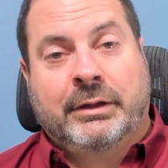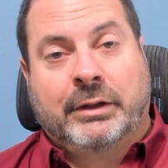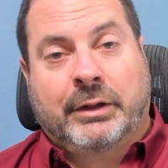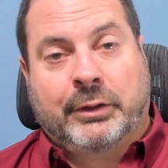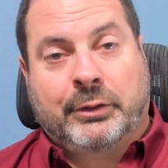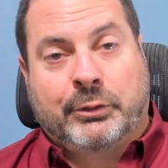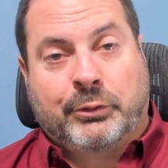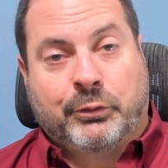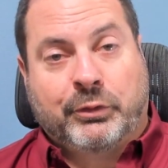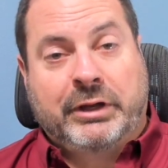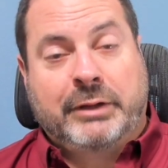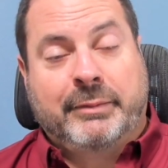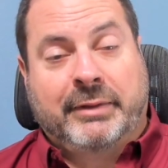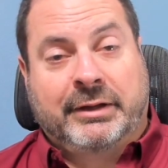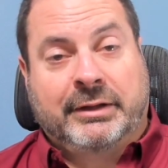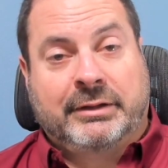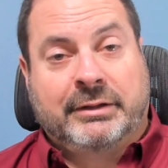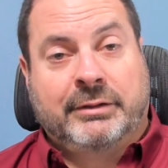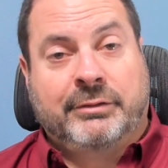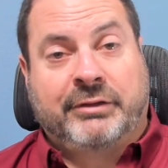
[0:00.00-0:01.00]

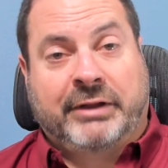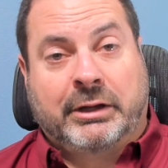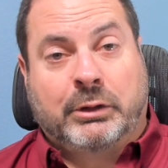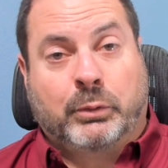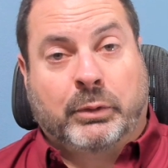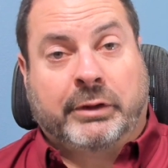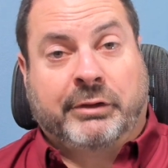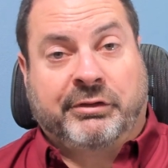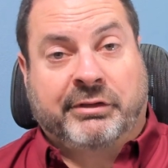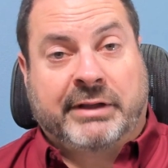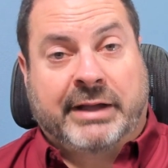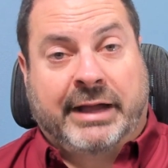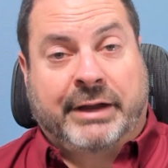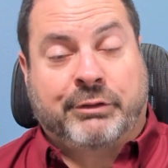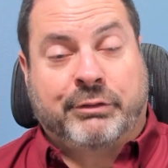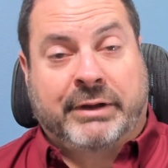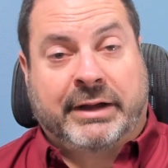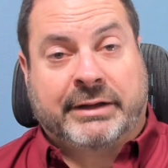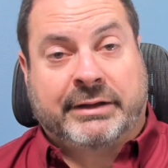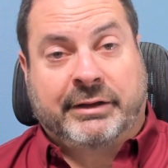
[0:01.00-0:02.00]
agreement. Standard work is a
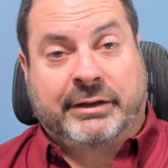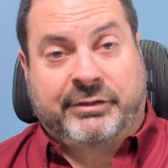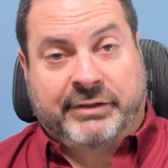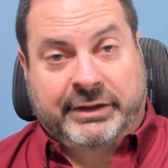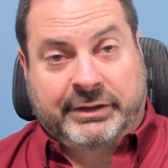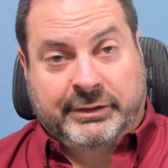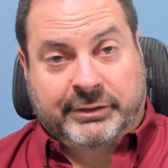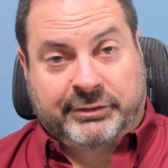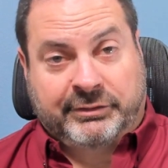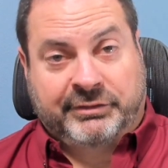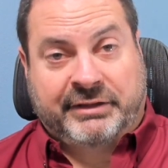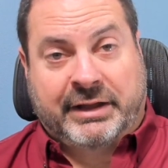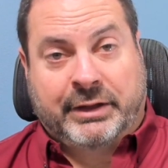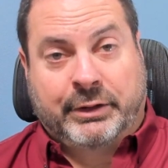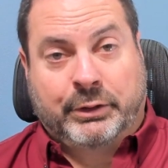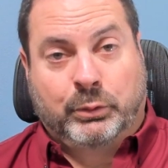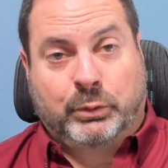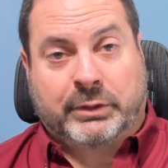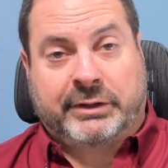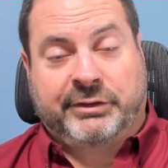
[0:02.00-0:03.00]
contract. It's saying this is
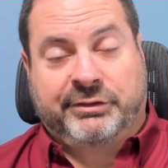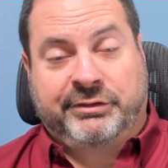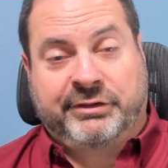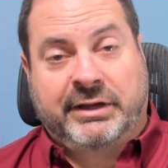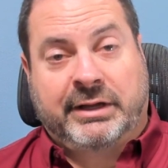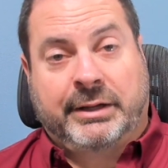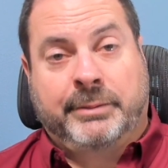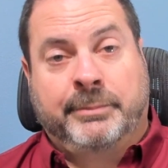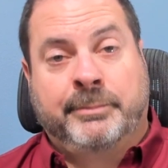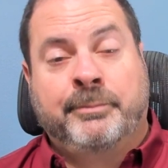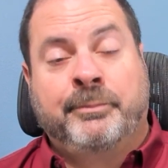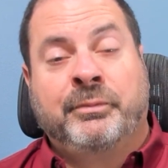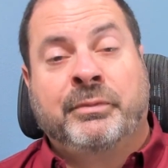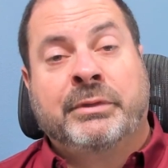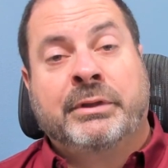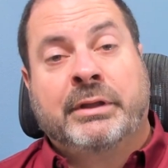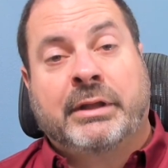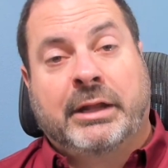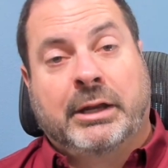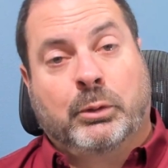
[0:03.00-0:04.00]
how the work is done,
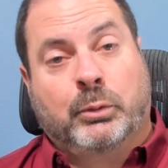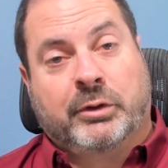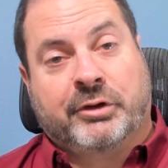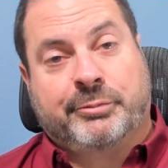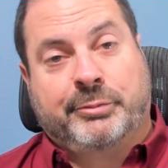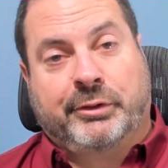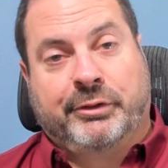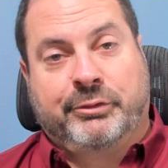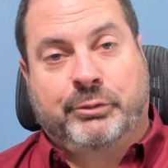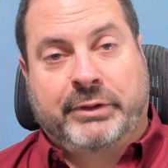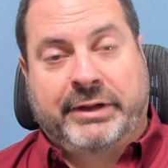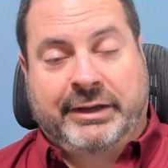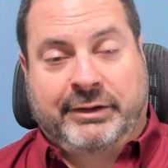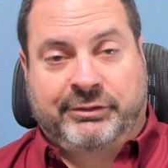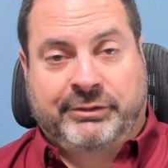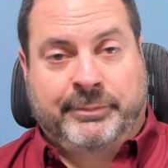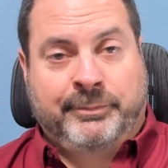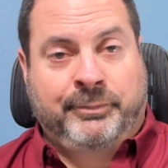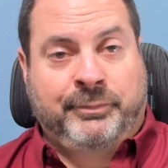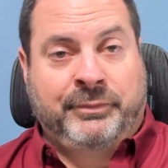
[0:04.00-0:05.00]
and it works both
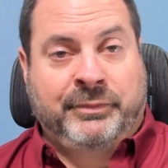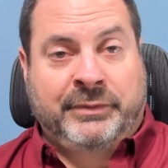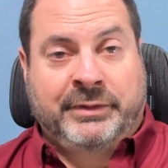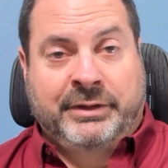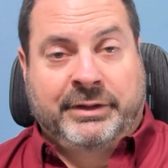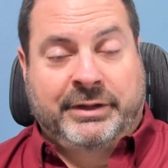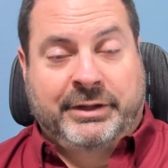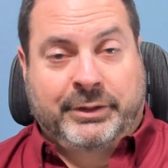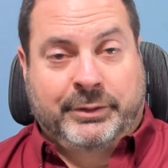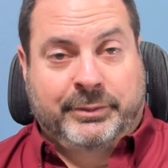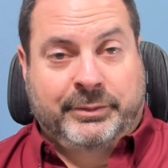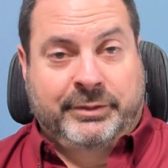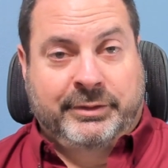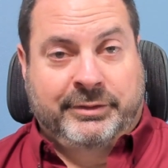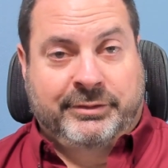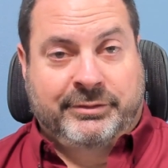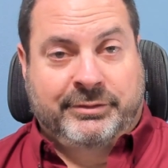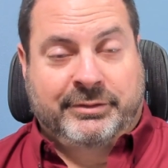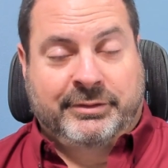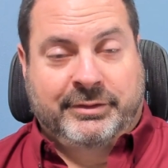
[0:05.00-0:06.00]
ways.
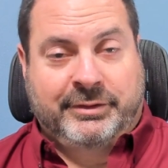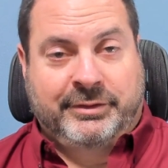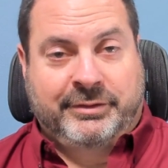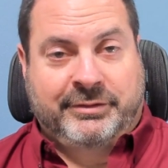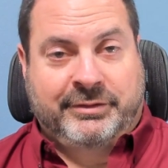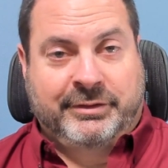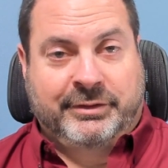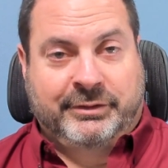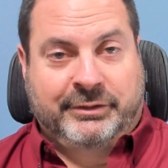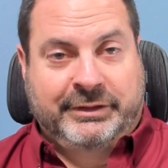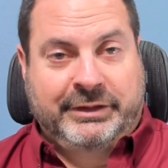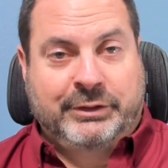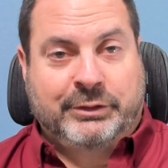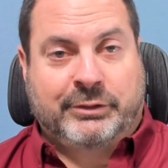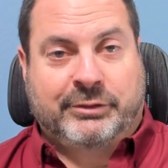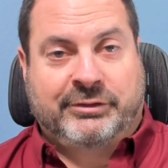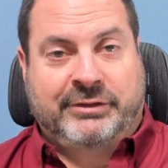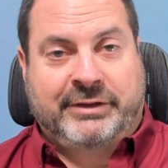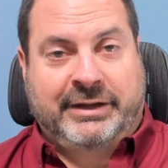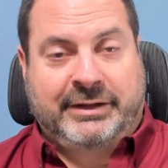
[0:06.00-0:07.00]
It's the
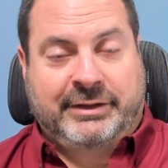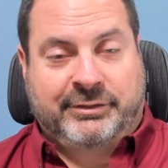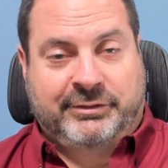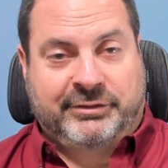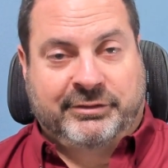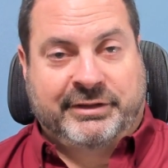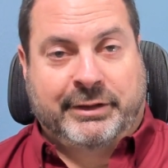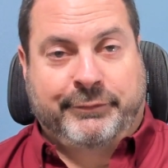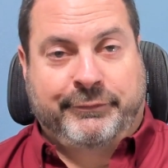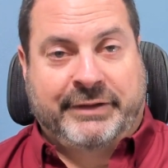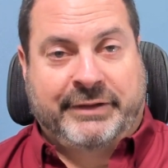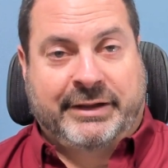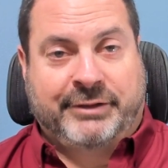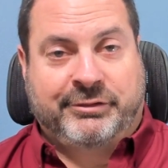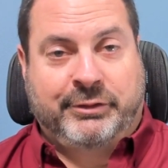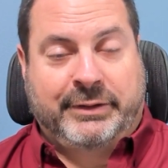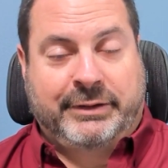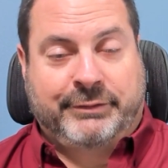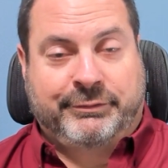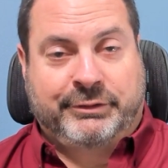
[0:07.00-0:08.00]
leaders saying this is how
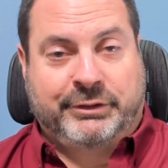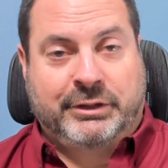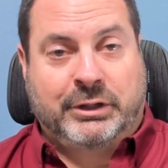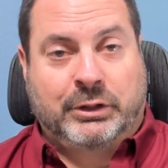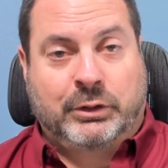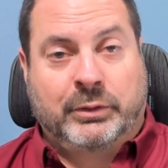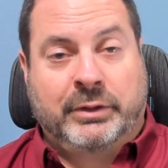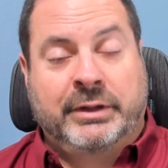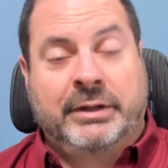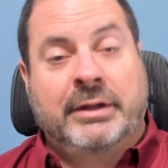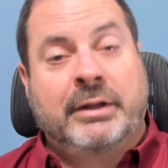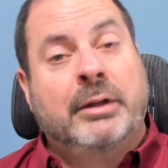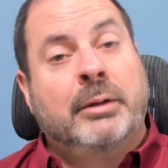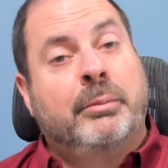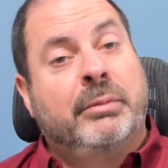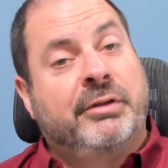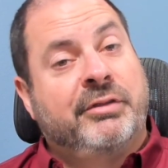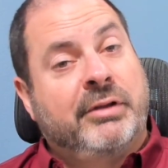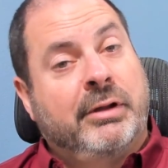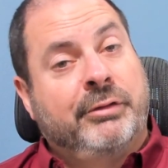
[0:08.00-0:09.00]
fast you have to go,
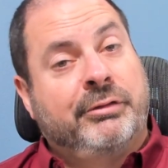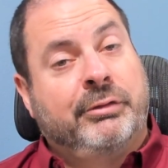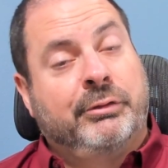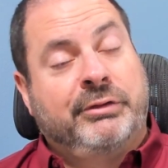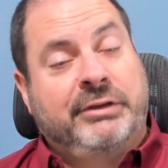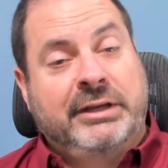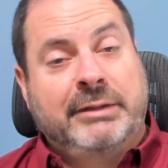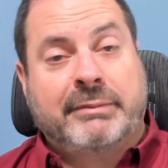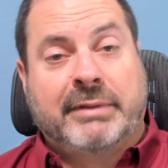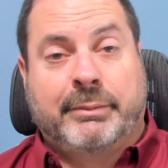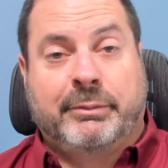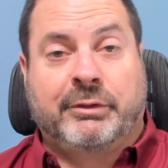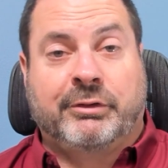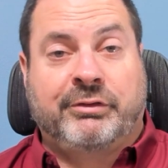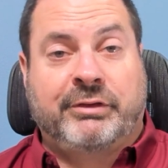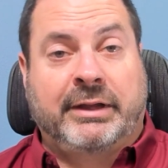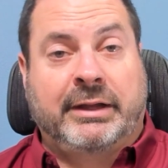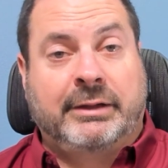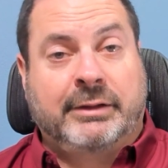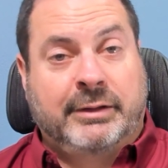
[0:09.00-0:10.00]
but it's also team
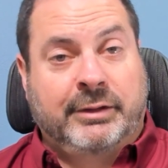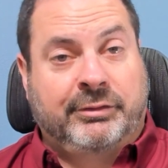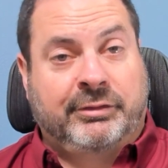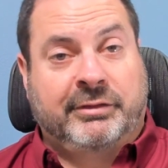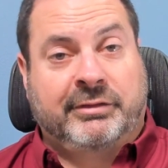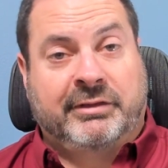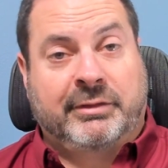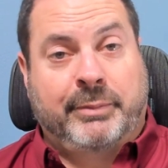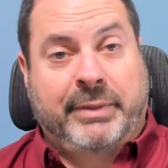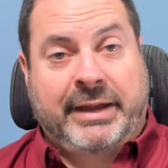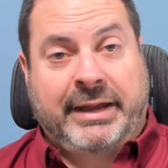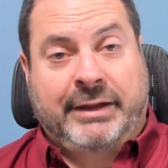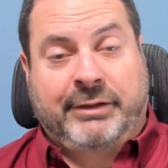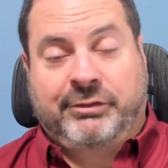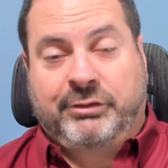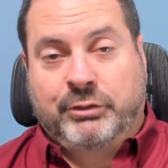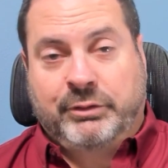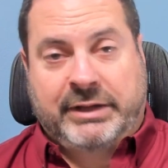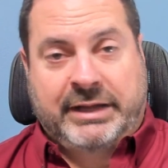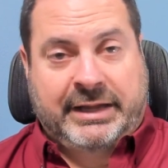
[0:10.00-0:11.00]
members saying this is the
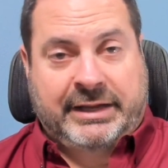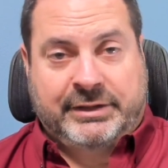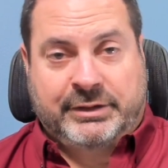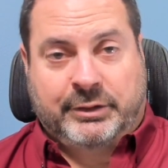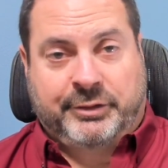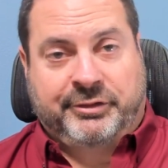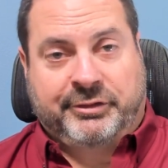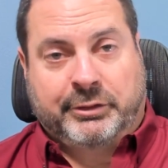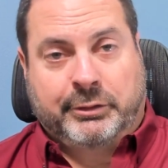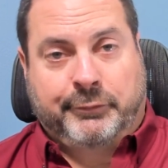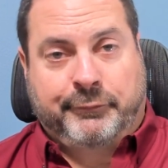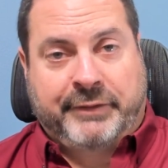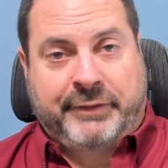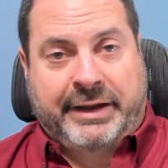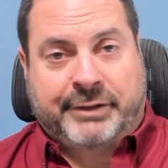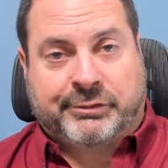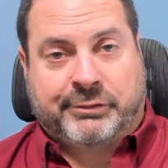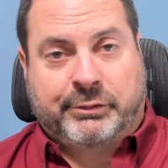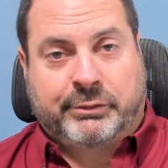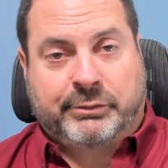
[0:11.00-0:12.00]
pace. You can't tell us to go
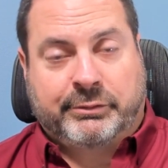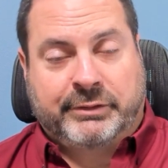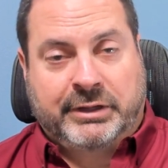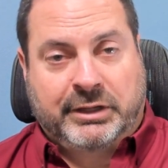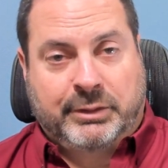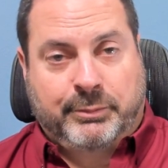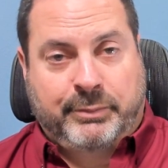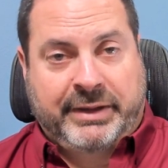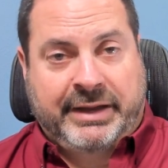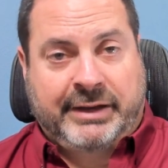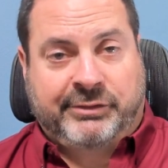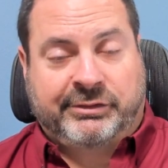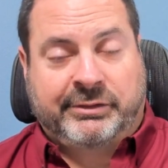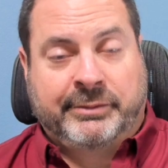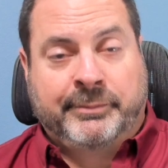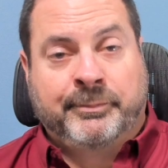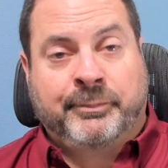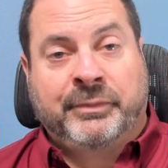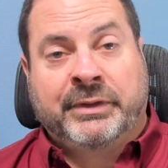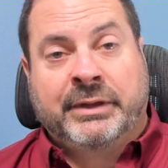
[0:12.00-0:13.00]
faster than the pace
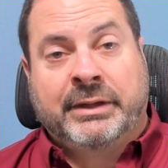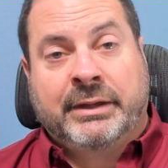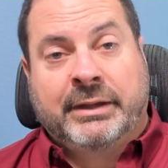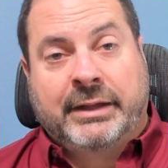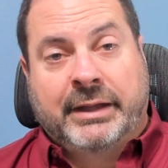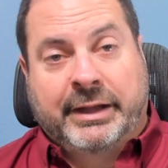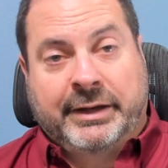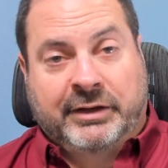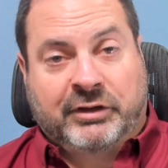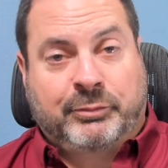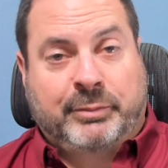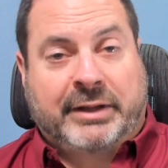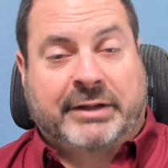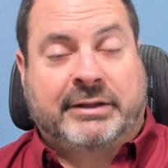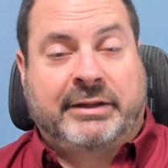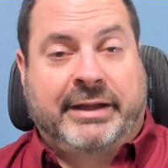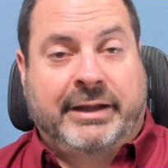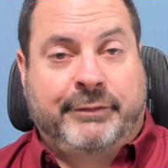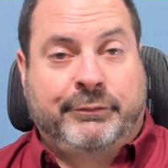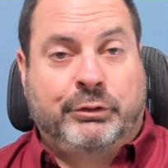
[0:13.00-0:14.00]
and
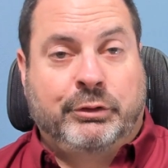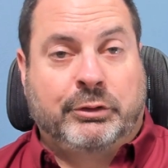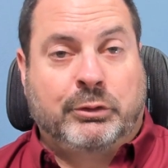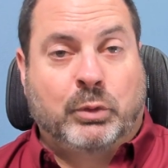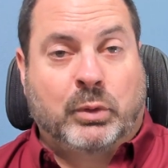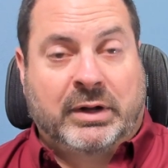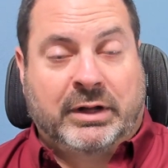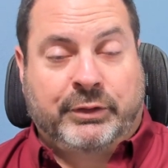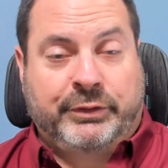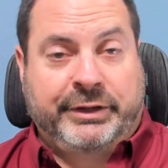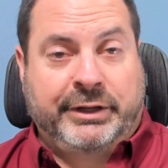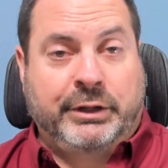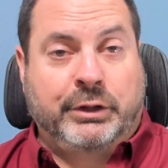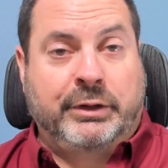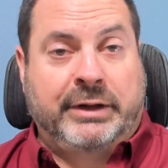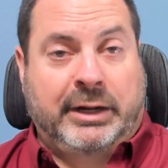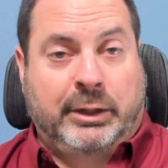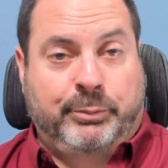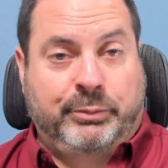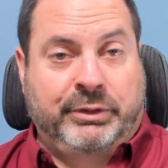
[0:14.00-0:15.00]
expect to have good quality and
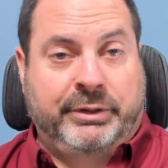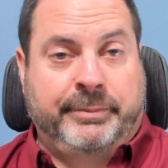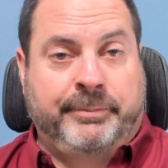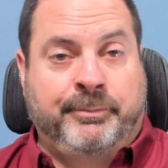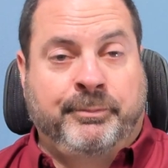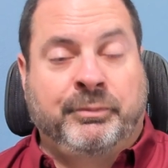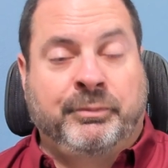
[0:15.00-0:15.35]
good output.